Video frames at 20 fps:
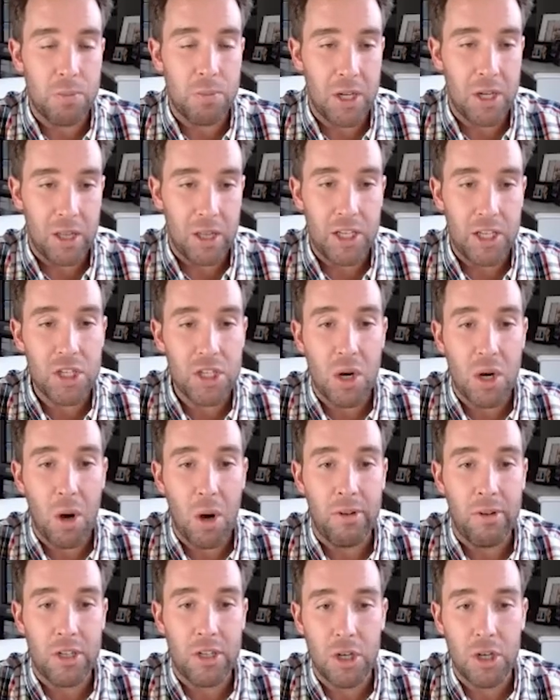But let's go
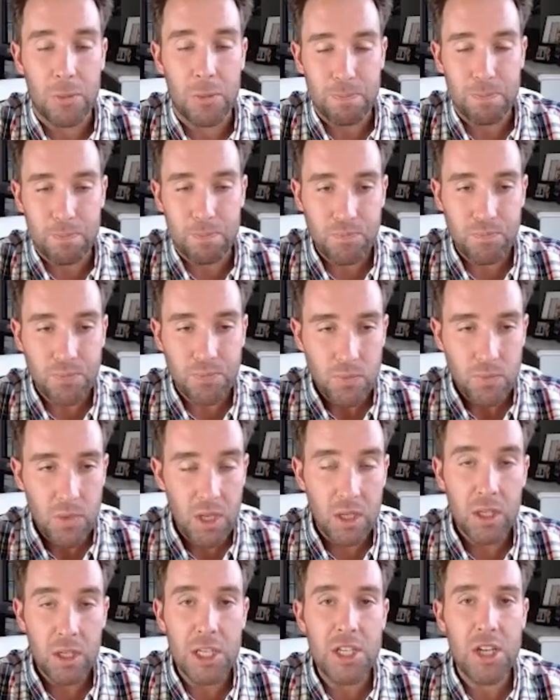over it. So
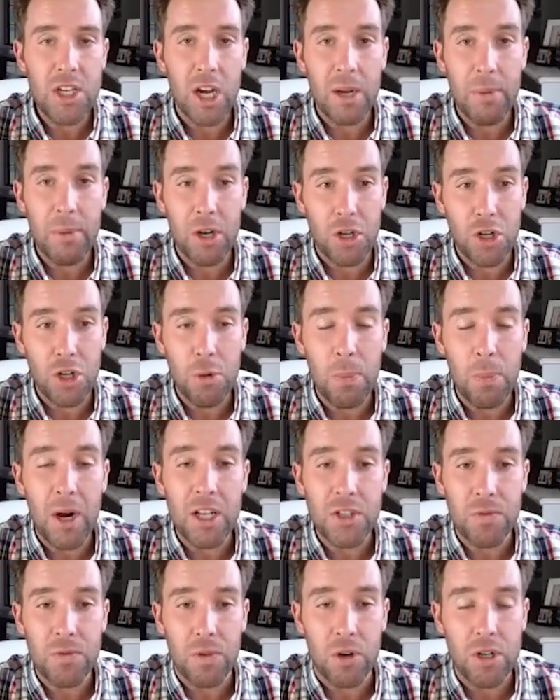let's talk about
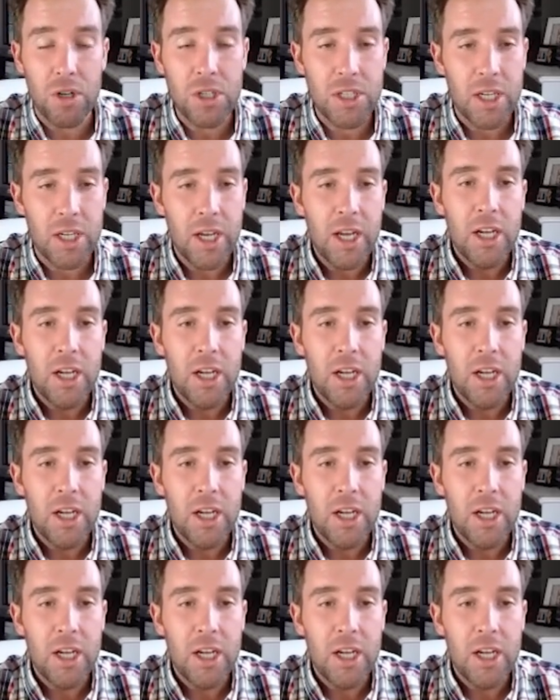coupons first.